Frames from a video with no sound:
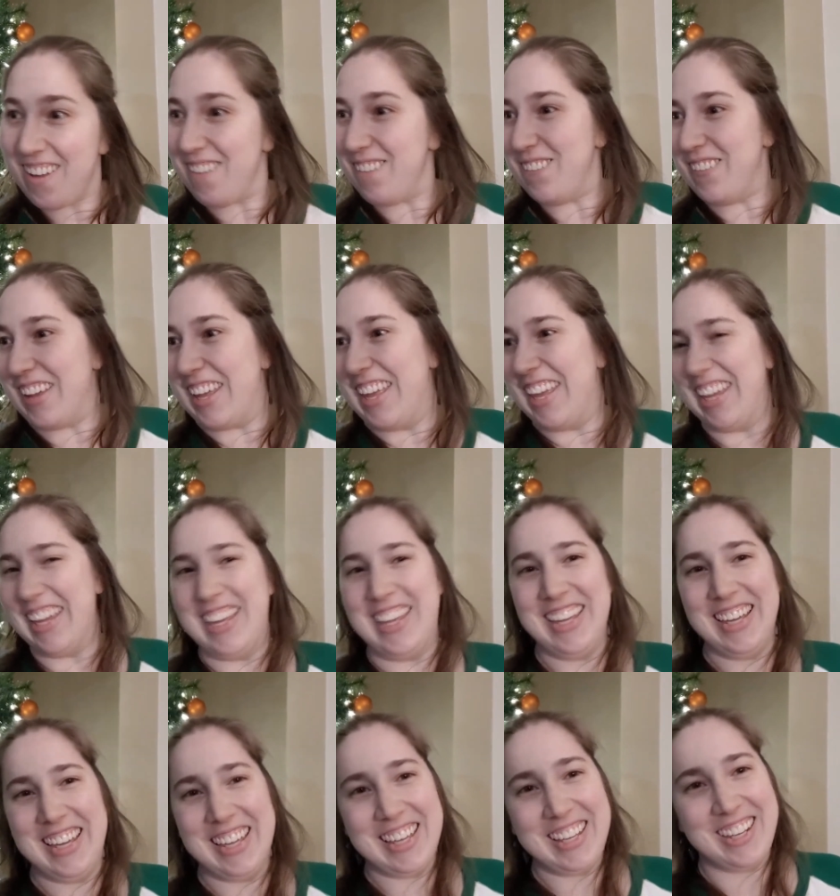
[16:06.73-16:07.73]

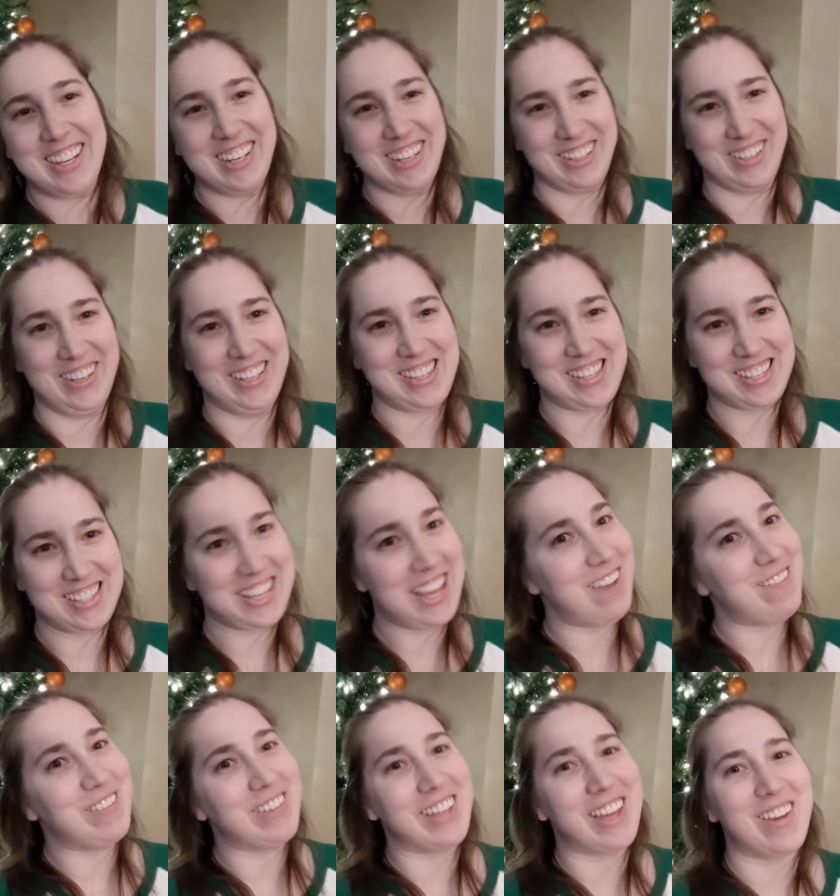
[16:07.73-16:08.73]
Chris is
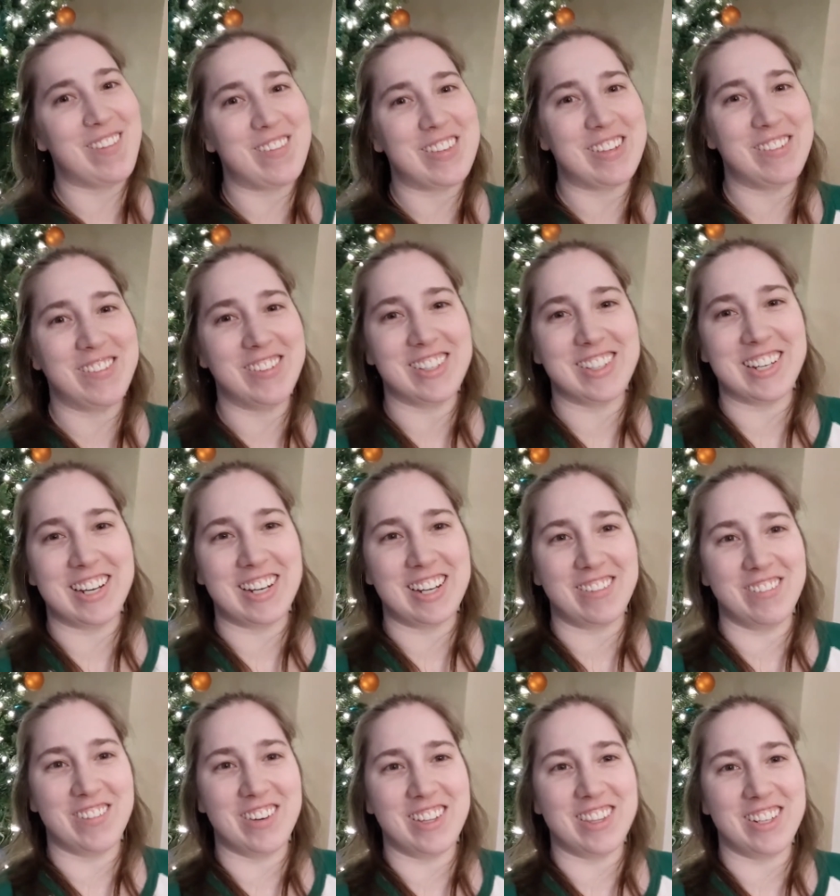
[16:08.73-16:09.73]
laughing at me for standing
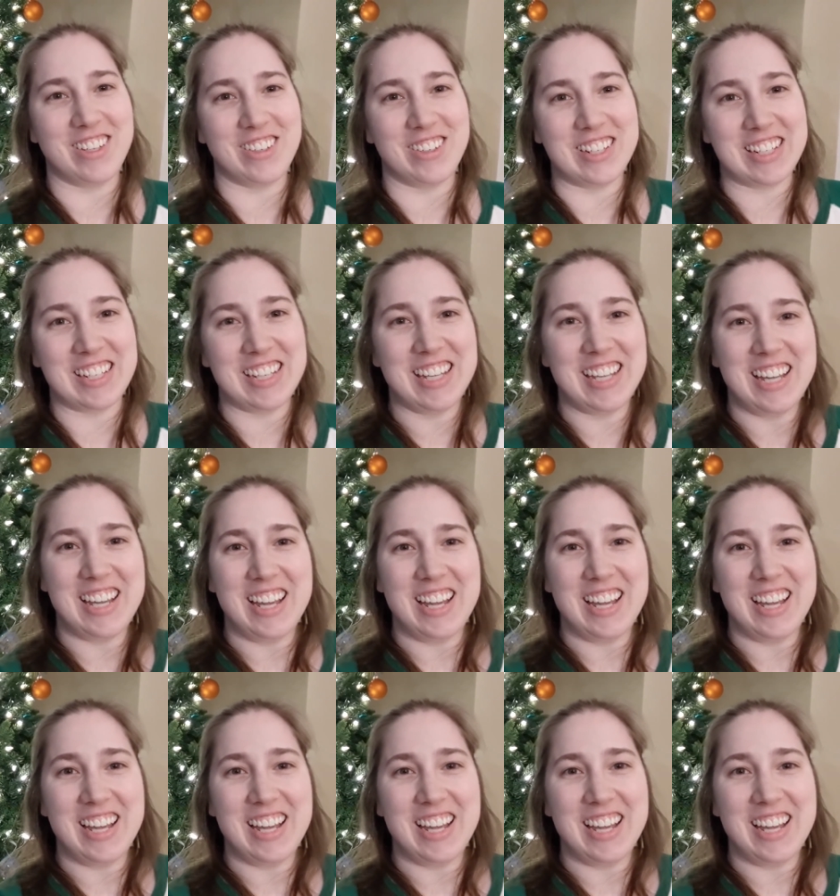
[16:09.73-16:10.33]
in front of the tree.